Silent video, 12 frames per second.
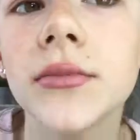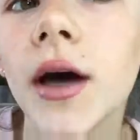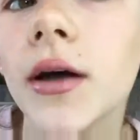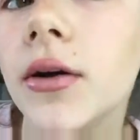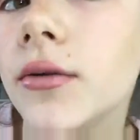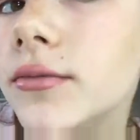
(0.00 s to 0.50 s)

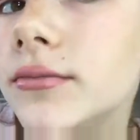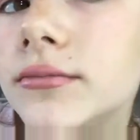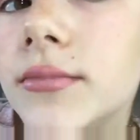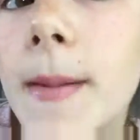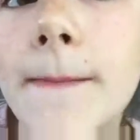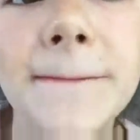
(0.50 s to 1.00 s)
kind of.
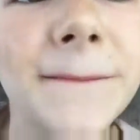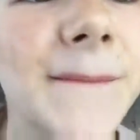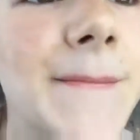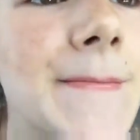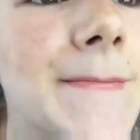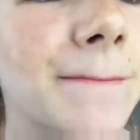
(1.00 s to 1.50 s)

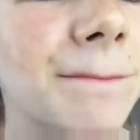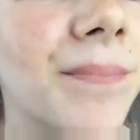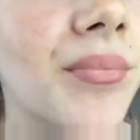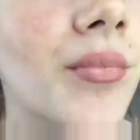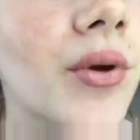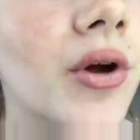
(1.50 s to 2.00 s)

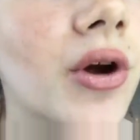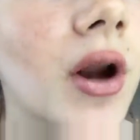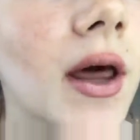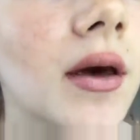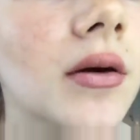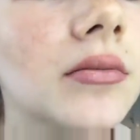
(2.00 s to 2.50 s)
But they're not
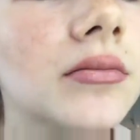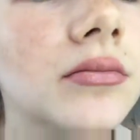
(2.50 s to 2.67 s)
like...